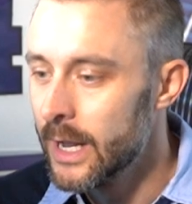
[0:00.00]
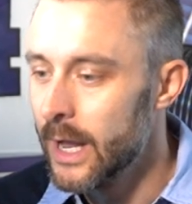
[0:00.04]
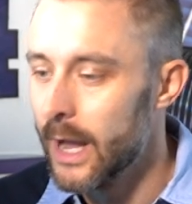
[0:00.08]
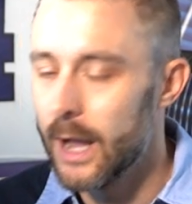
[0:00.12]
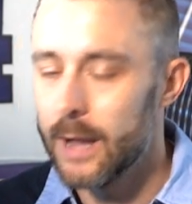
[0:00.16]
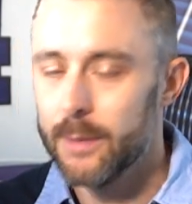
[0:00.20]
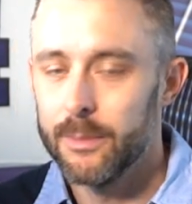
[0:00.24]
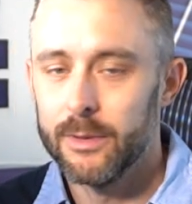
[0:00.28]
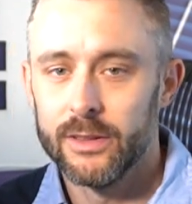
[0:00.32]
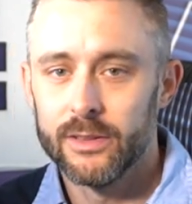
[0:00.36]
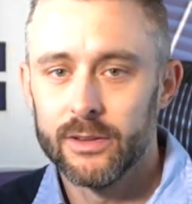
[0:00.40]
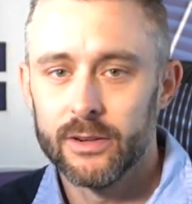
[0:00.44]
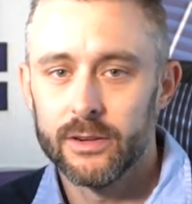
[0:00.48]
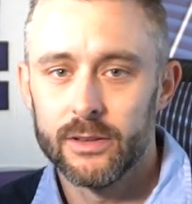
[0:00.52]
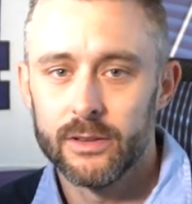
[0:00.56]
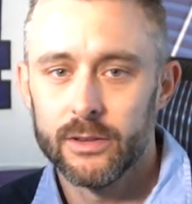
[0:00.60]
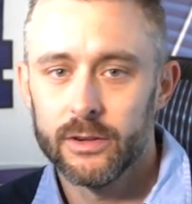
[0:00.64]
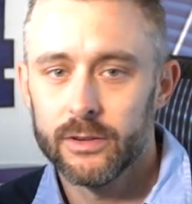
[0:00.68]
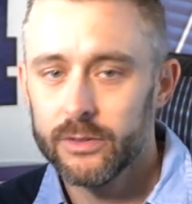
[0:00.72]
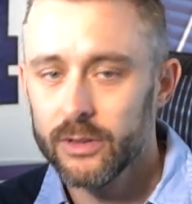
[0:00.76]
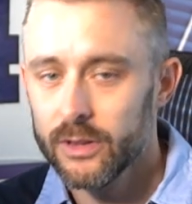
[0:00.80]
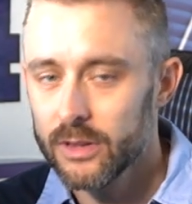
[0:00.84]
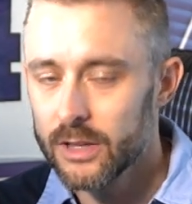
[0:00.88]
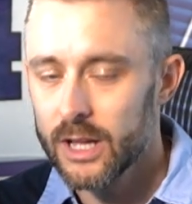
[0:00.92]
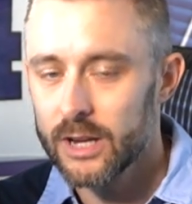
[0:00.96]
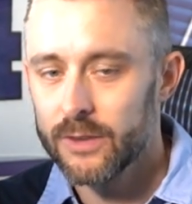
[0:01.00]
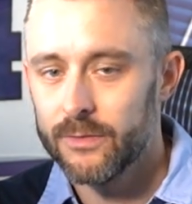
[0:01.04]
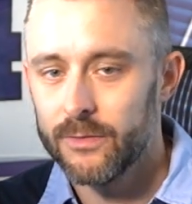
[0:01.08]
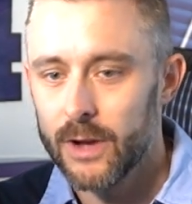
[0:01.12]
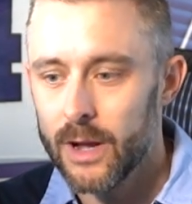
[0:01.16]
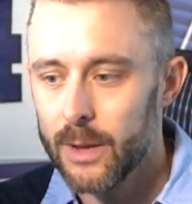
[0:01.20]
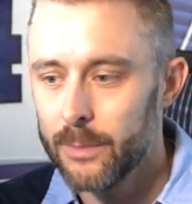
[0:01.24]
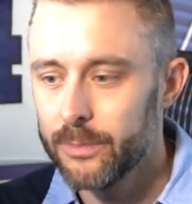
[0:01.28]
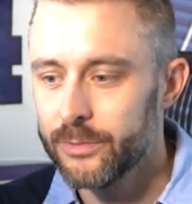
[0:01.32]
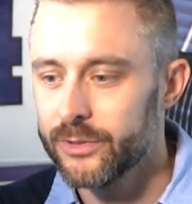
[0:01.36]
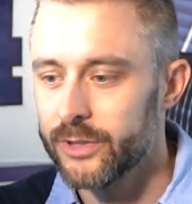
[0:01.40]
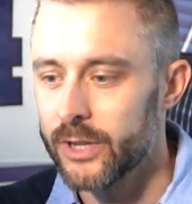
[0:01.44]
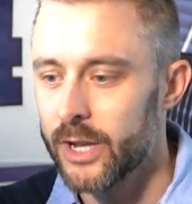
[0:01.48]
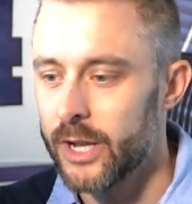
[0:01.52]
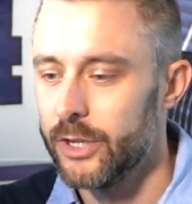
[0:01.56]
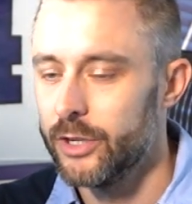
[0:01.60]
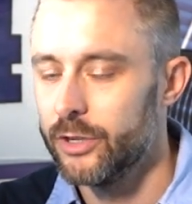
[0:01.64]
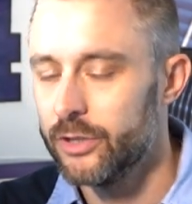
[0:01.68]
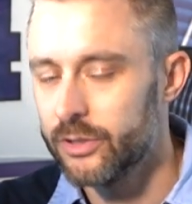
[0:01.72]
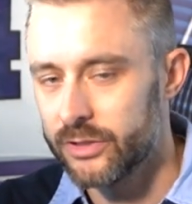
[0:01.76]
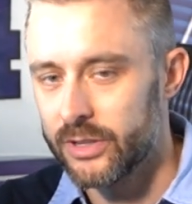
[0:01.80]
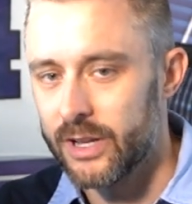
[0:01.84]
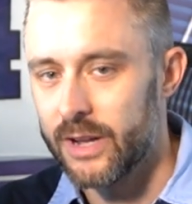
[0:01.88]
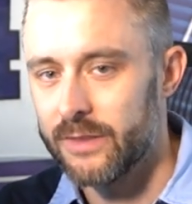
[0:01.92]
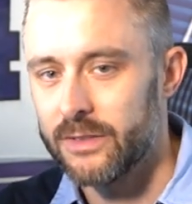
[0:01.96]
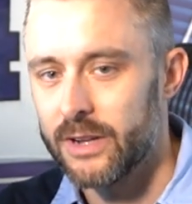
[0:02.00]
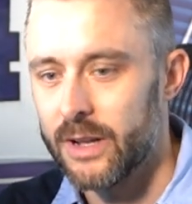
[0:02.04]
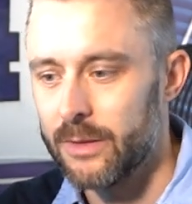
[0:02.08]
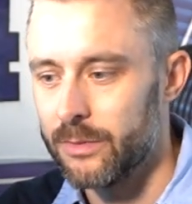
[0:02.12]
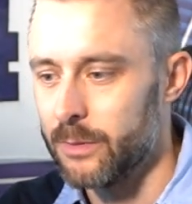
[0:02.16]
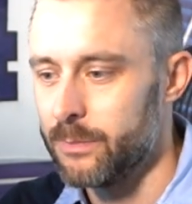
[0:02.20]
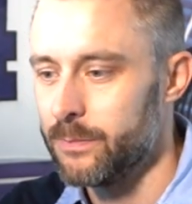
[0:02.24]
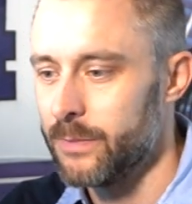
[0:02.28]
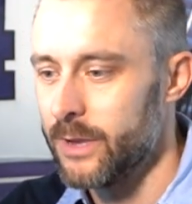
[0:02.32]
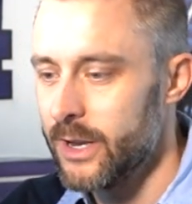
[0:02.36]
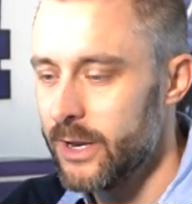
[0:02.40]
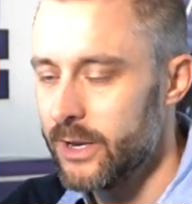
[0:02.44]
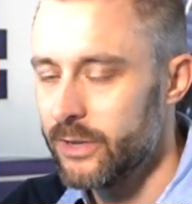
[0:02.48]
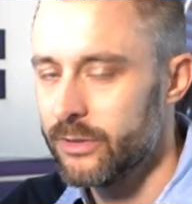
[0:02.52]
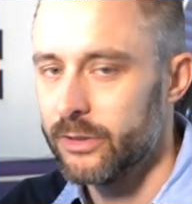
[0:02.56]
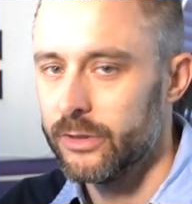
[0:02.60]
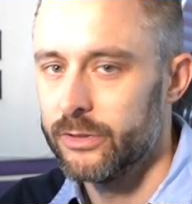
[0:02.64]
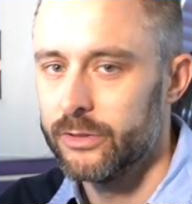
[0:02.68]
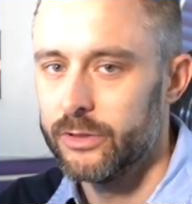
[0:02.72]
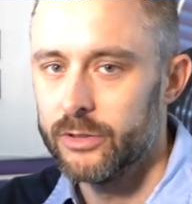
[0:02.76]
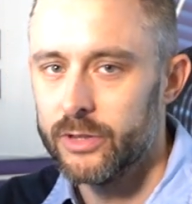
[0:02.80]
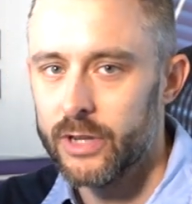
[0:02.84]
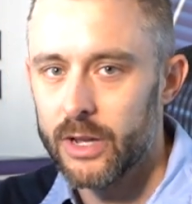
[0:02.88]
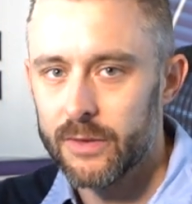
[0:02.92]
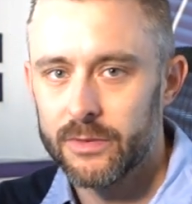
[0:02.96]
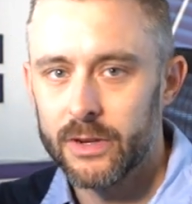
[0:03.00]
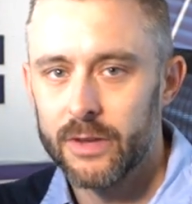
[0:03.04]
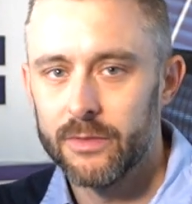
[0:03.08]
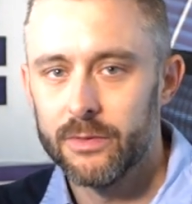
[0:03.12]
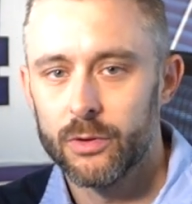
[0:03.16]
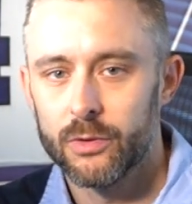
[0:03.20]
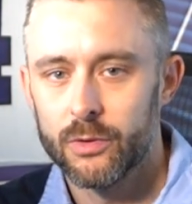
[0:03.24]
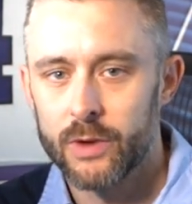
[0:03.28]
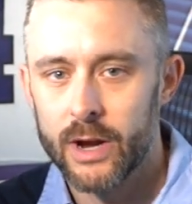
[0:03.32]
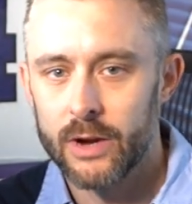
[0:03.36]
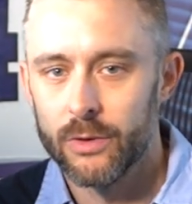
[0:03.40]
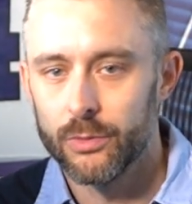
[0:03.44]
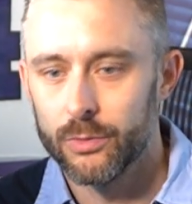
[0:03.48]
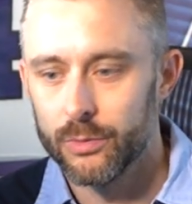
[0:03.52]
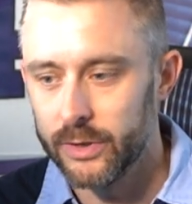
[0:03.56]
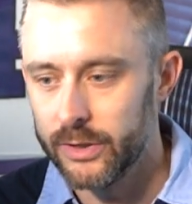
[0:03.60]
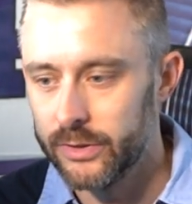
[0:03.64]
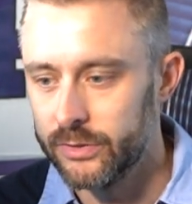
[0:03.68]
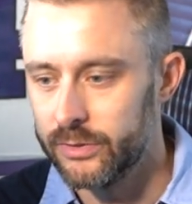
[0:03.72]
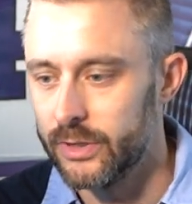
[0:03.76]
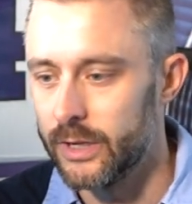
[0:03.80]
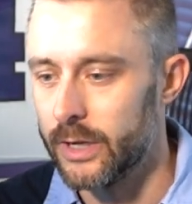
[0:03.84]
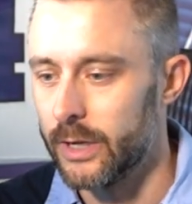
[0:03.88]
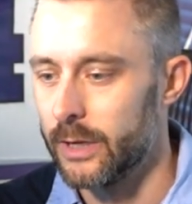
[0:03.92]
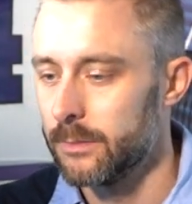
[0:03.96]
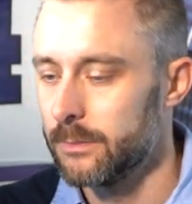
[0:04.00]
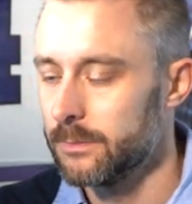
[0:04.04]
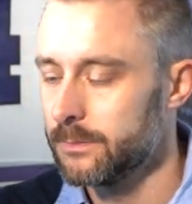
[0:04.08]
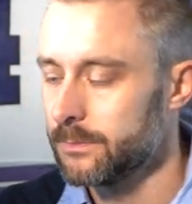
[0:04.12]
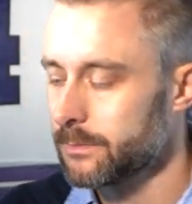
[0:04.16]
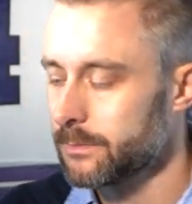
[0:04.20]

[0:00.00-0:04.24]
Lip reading: I mean, there's a lot of upside. You just have to have the patience and you have to have the right reasoning.